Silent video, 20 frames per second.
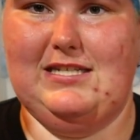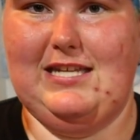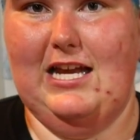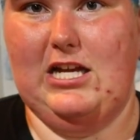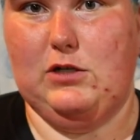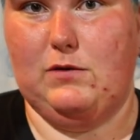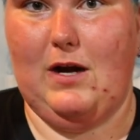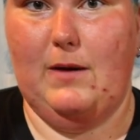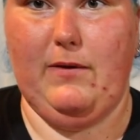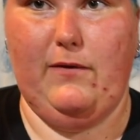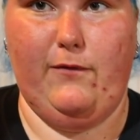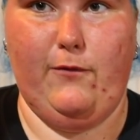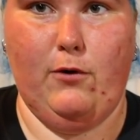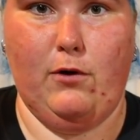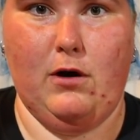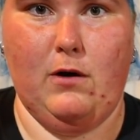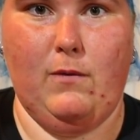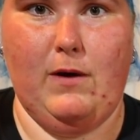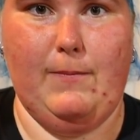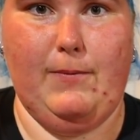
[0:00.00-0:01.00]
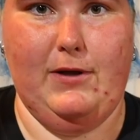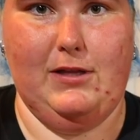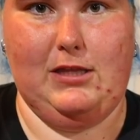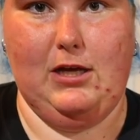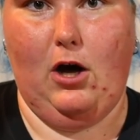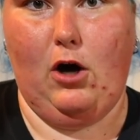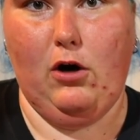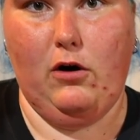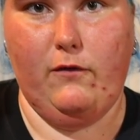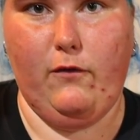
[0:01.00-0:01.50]
stage right before we put the
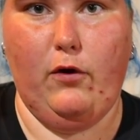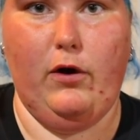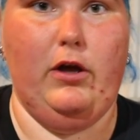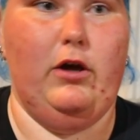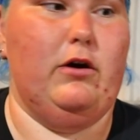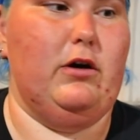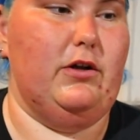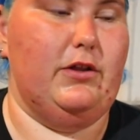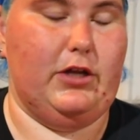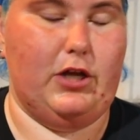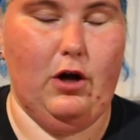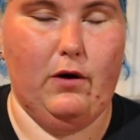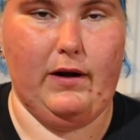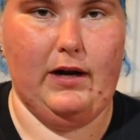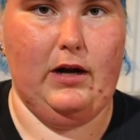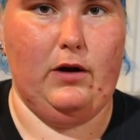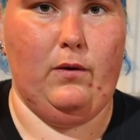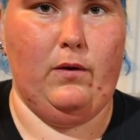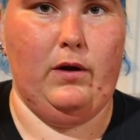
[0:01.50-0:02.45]
olive oil or the coconut